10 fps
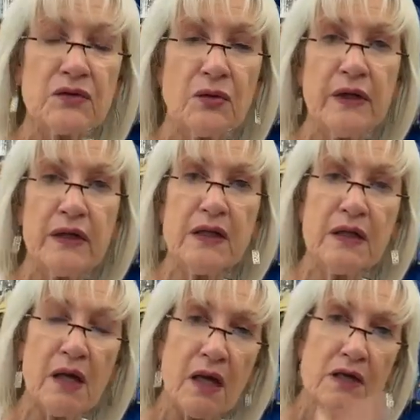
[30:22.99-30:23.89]
of your
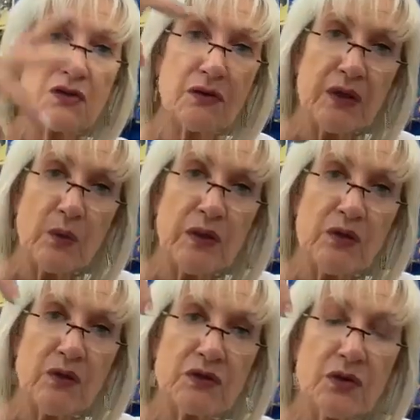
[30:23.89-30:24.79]
toilet, so that
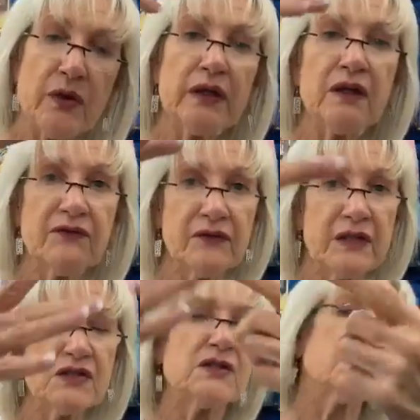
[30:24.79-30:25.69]
when your toilet
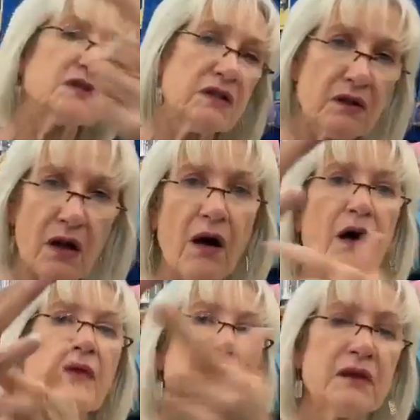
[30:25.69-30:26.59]
flushes and
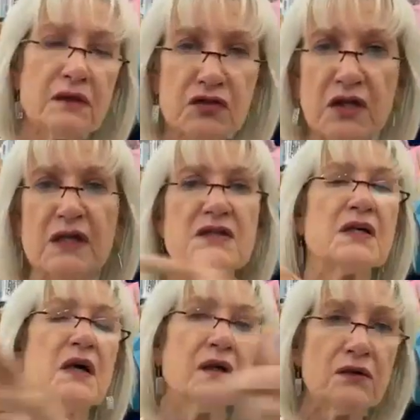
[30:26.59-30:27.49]
all the little
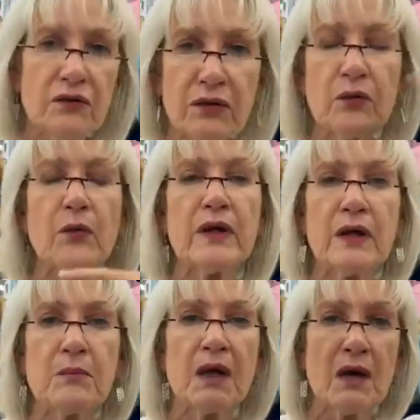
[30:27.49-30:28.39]
jets under the
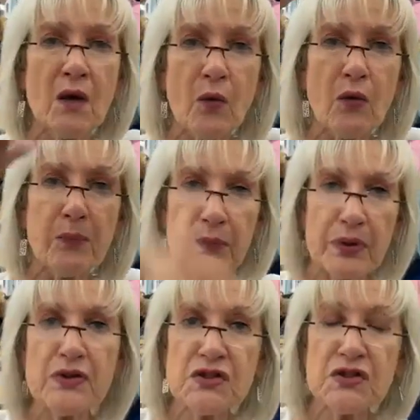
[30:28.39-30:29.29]
rim will
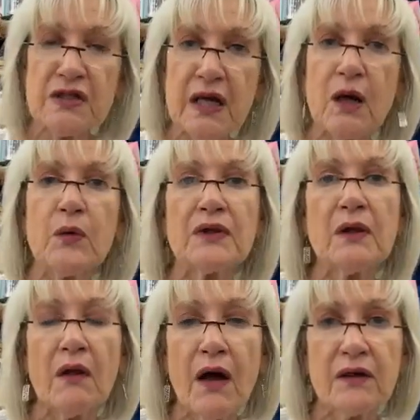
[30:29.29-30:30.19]
push down with
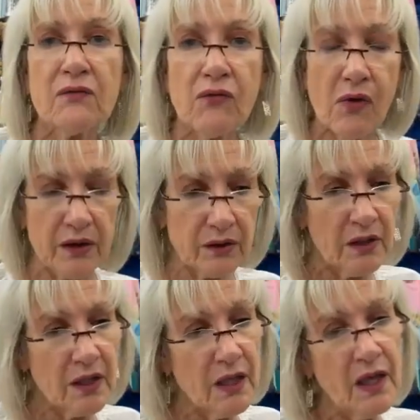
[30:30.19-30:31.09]
a lot of
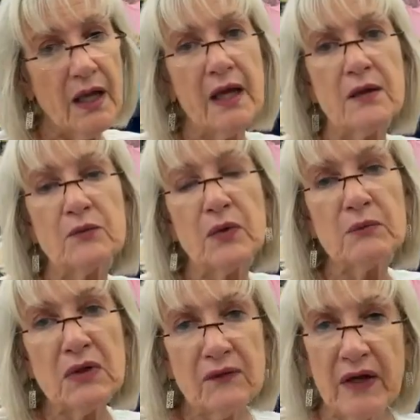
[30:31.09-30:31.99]
water and
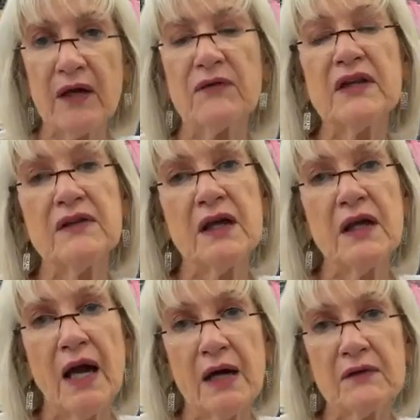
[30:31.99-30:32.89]
remove
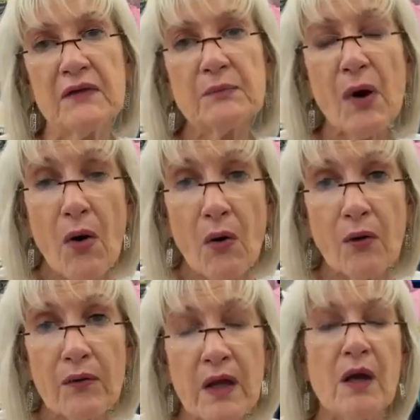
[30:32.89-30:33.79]
everything out of the
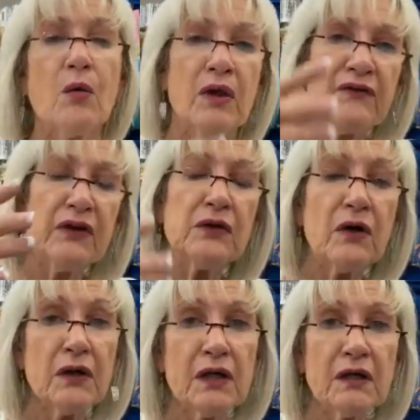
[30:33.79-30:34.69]
bowl. Well, if you
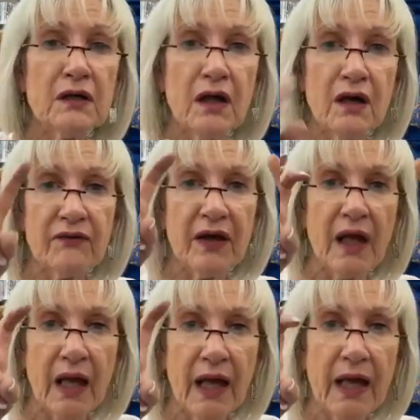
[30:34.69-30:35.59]
don't get enough
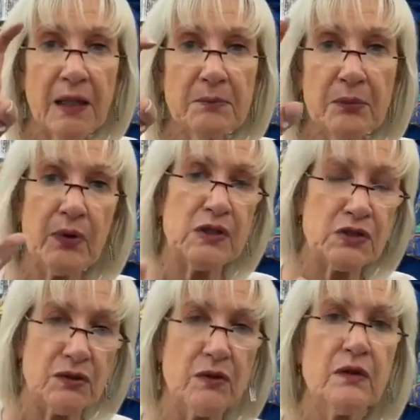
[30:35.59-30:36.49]
head
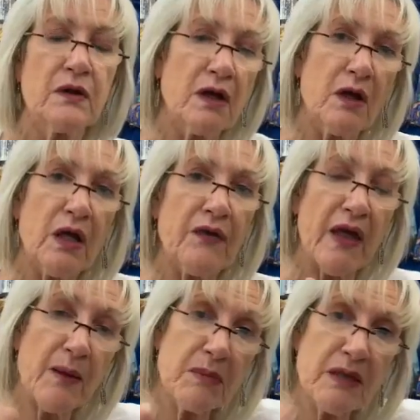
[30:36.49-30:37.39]
pressure,
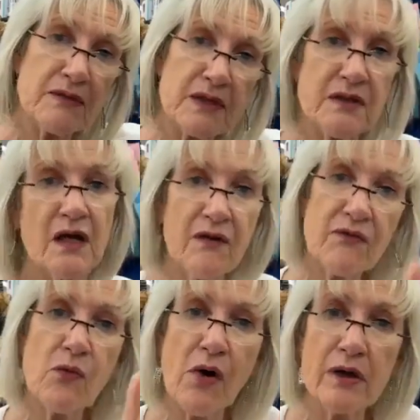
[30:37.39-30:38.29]
and that means enough
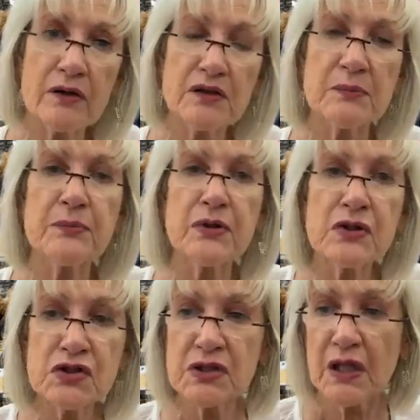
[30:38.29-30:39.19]
water to
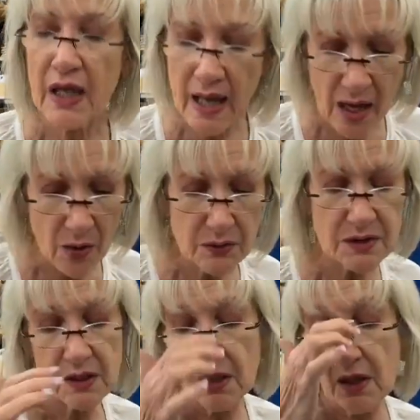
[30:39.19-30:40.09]
push
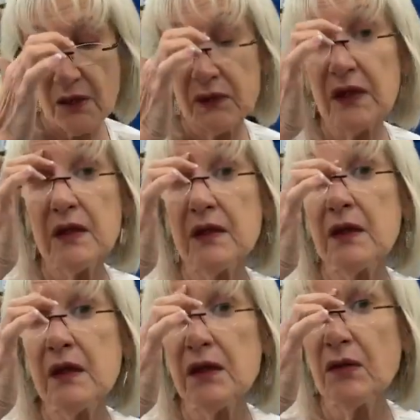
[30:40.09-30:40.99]
out,
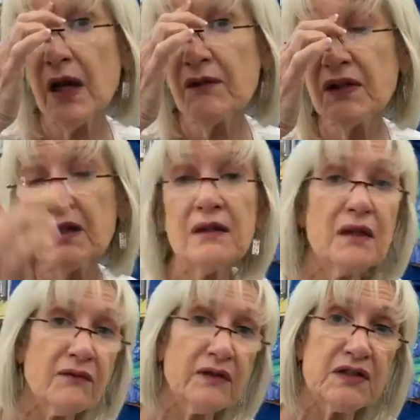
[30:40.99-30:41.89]
then you have to
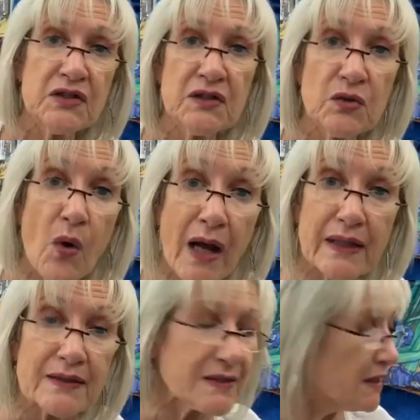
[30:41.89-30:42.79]
end up flushing
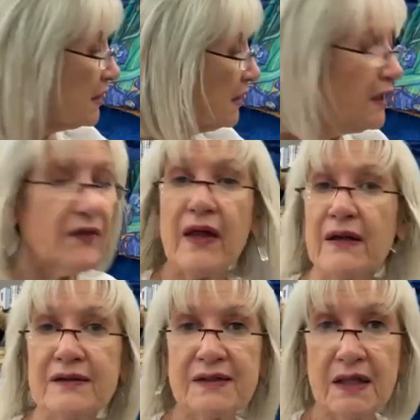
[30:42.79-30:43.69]
twice, and
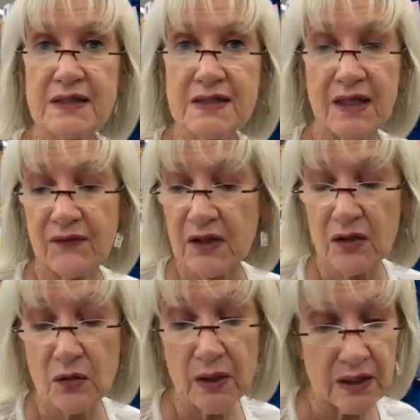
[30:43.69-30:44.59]
that's not saving
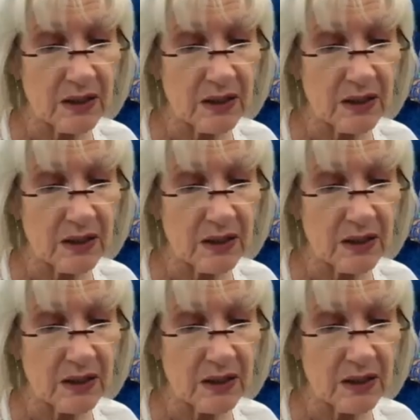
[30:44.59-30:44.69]
you